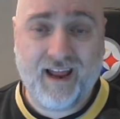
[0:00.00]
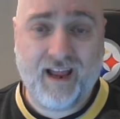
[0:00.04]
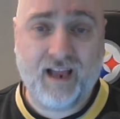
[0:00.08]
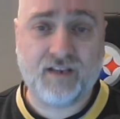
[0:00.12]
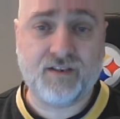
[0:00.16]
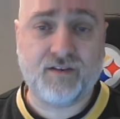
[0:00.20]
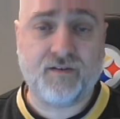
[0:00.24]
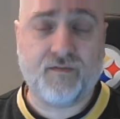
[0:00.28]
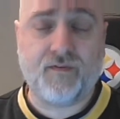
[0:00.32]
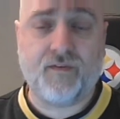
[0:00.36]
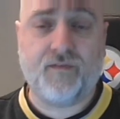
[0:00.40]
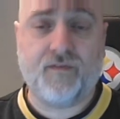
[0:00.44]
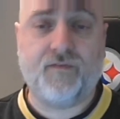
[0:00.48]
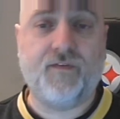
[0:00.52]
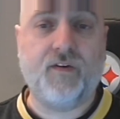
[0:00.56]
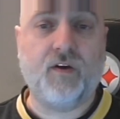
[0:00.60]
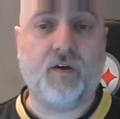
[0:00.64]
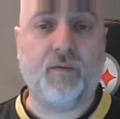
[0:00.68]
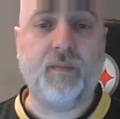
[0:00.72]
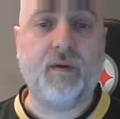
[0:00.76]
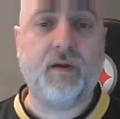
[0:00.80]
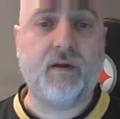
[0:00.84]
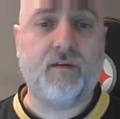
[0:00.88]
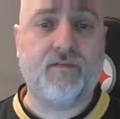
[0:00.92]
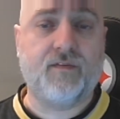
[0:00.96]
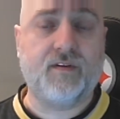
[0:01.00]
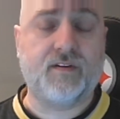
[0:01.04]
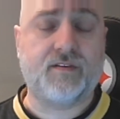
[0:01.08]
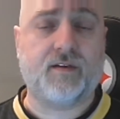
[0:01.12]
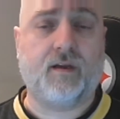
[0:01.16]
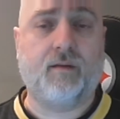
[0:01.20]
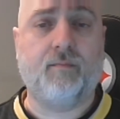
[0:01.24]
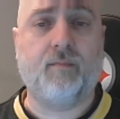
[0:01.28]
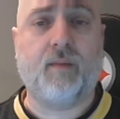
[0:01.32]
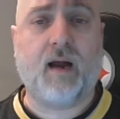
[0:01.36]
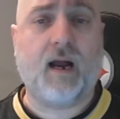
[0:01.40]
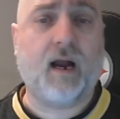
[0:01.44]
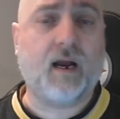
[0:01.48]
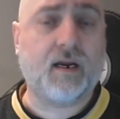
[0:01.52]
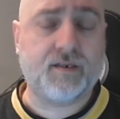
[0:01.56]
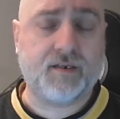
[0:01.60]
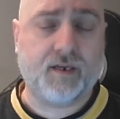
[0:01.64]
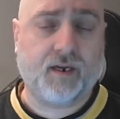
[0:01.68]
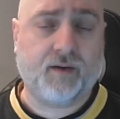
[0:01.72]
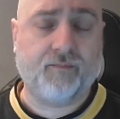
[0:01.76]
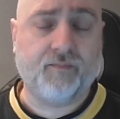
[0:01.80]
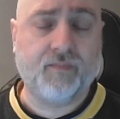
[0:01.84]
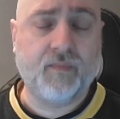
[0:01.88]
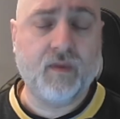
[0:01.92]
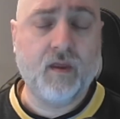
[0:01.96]
as of the filming of this
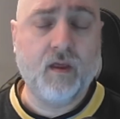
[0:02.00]
unboxing.